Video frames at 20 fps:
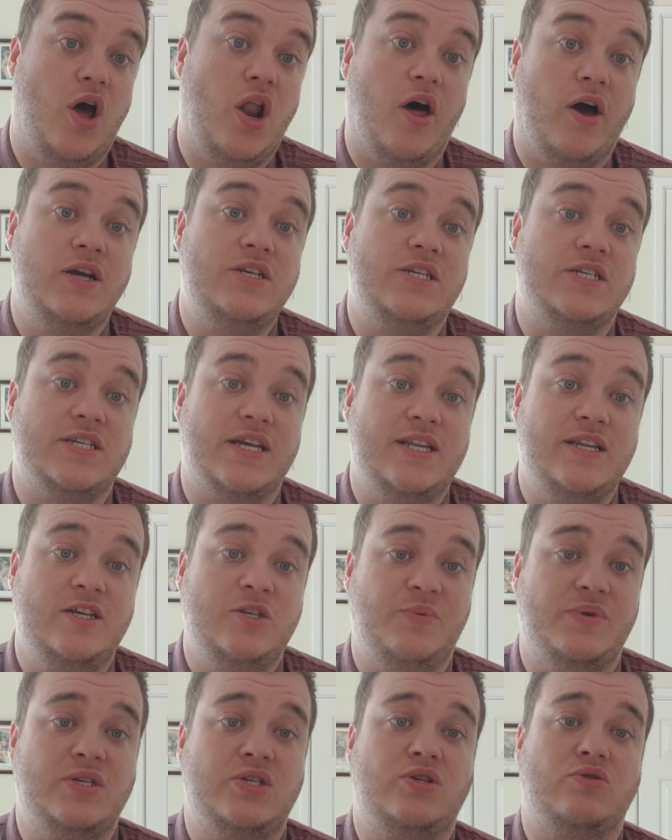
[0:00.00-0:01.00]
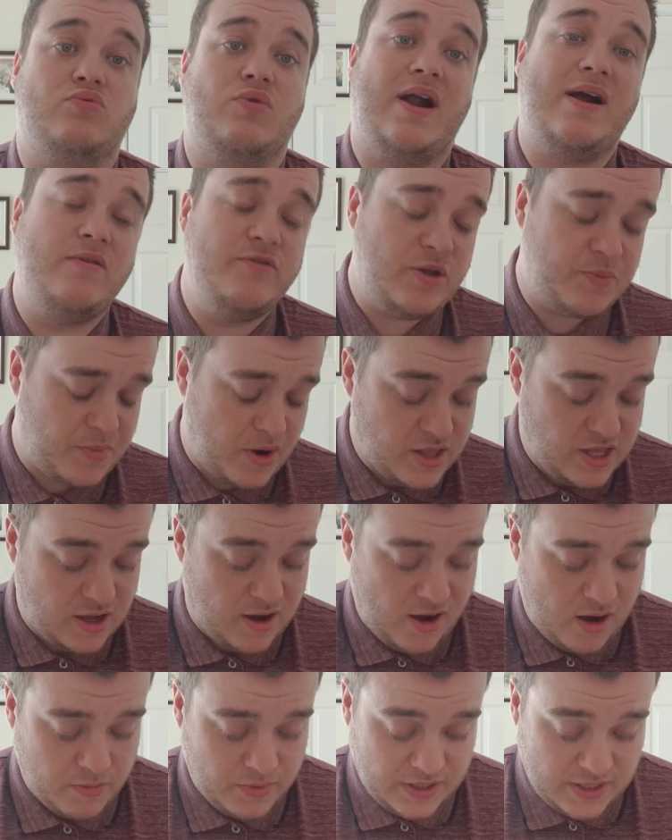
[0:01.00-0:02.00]
Elisha's in has been surrounded by the
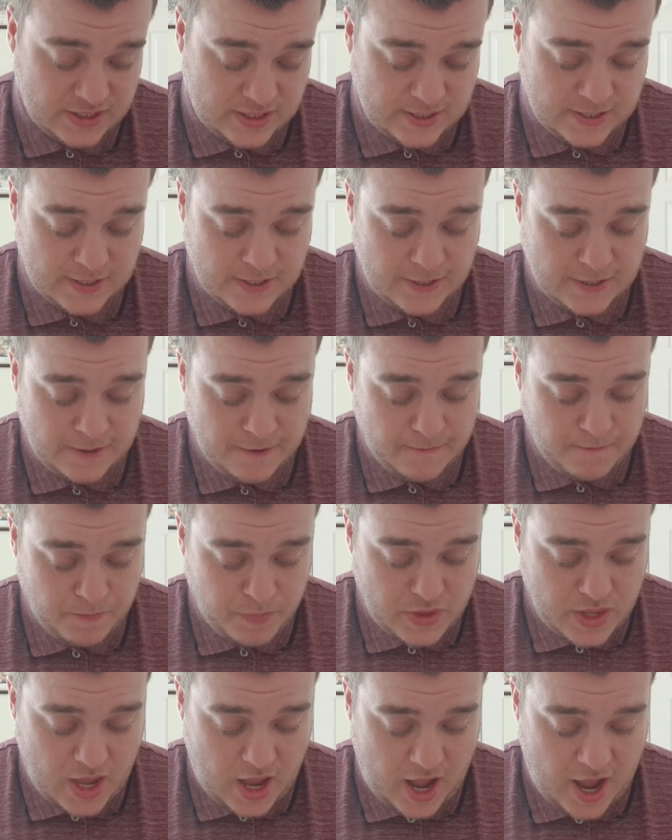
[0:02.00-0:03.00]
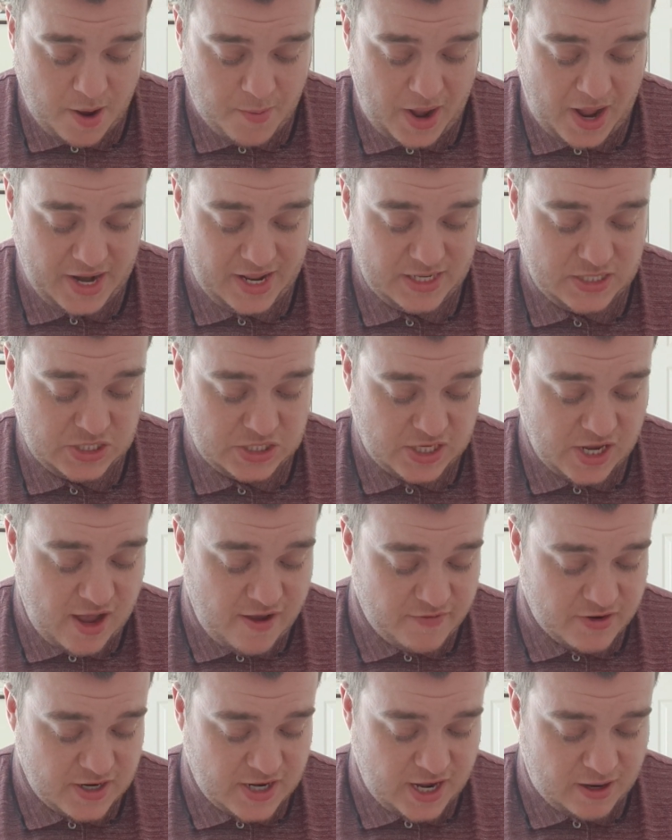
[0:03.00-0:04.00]
armies, and his
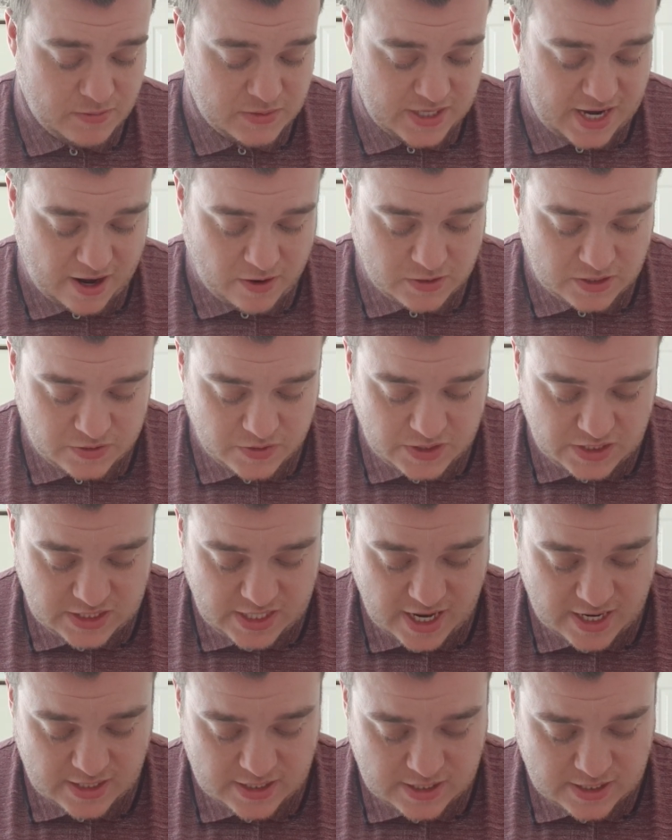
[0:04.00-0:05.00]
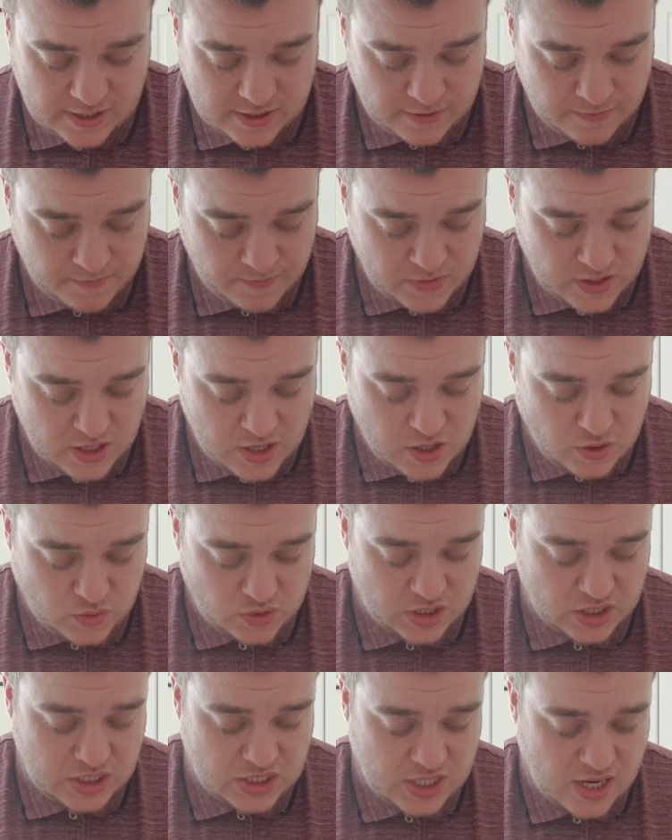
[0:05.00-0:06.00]
servant comes out. So it says,
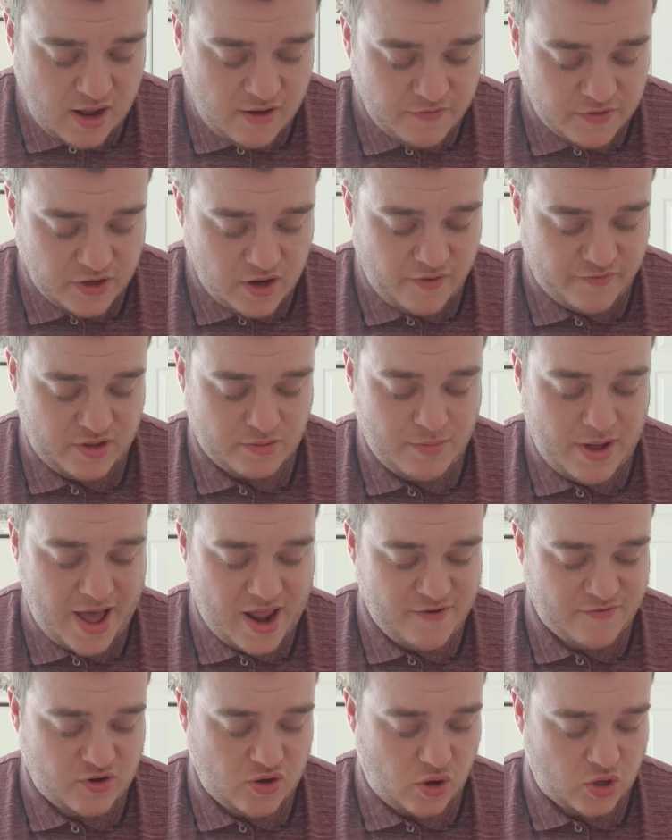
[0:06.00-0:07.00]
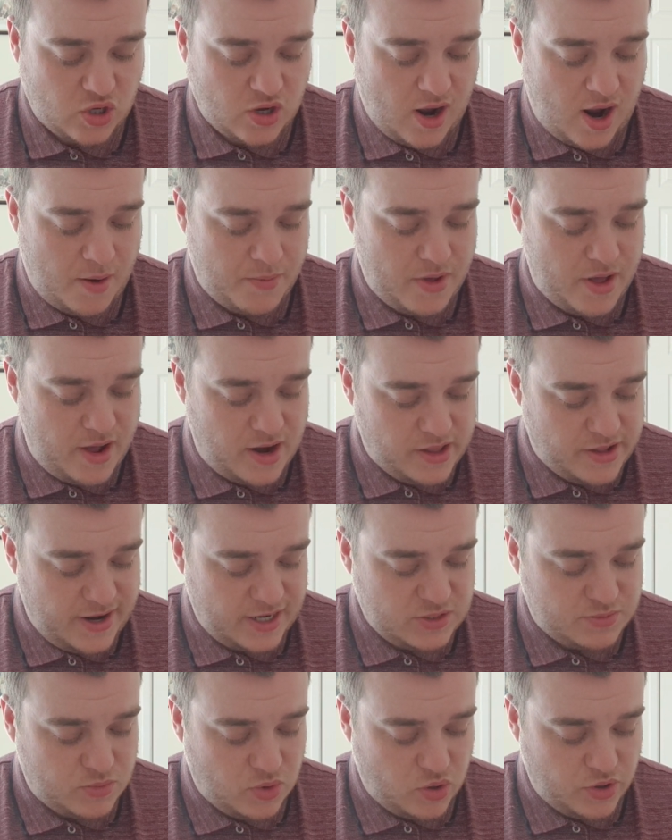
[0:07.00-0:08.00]
when the servant of the man of God got up early the
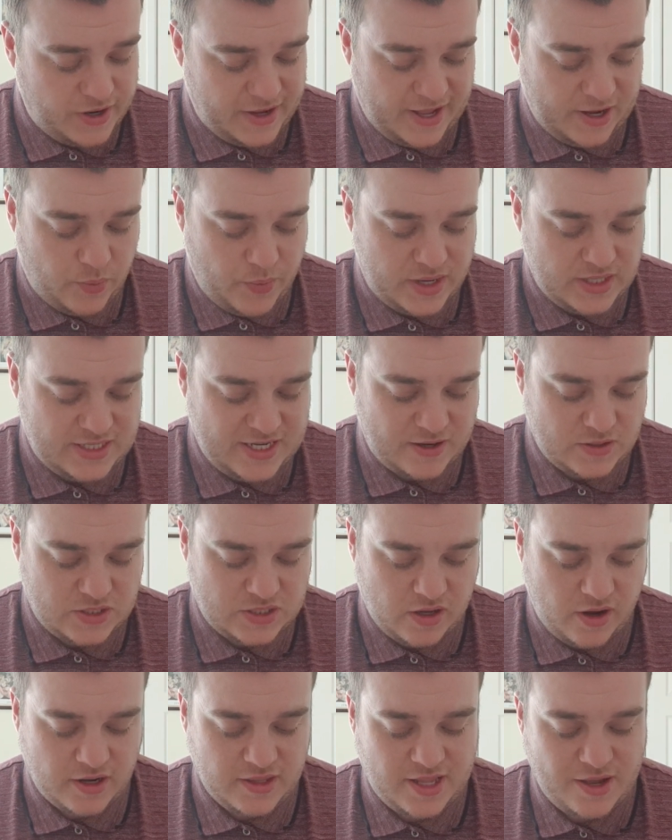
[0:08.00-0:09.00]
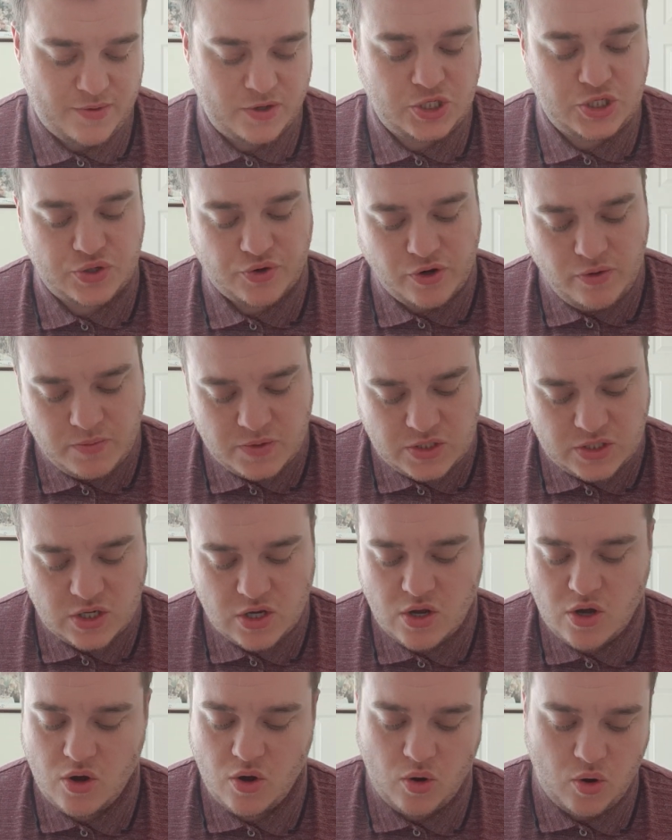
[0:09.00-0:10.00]
next morning and went outside, there were troops,
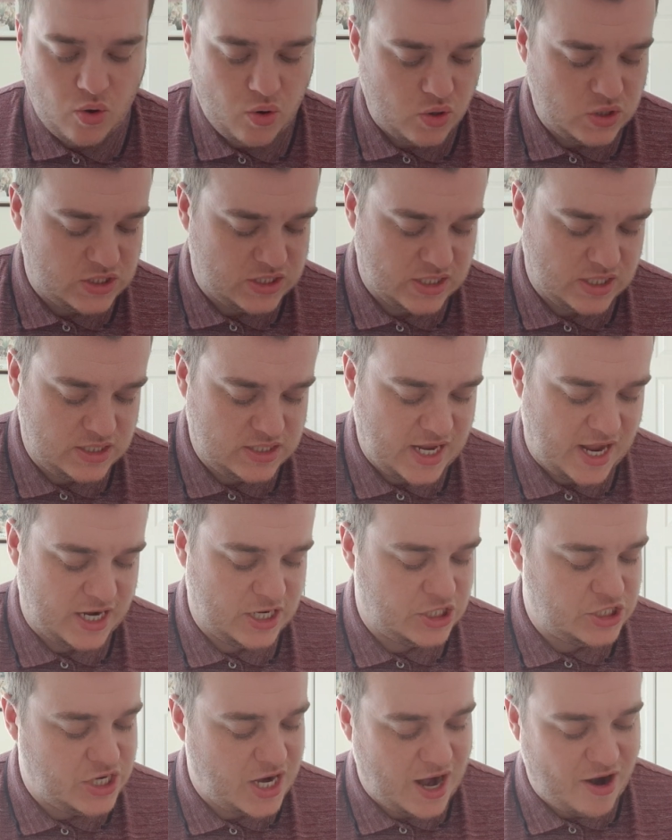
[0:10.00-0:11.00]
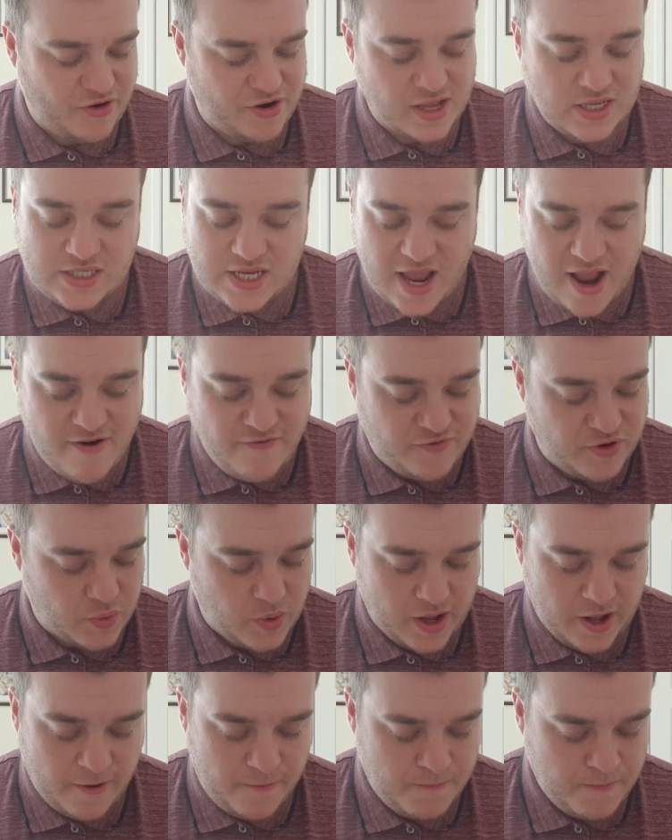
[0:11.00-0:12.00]
horses, and chariots
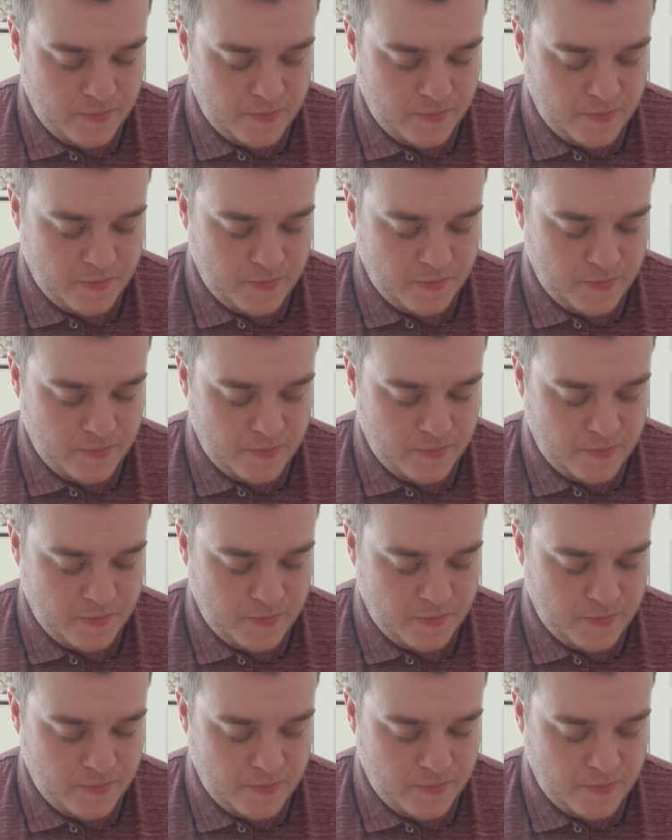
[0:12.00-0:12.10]
everywhere.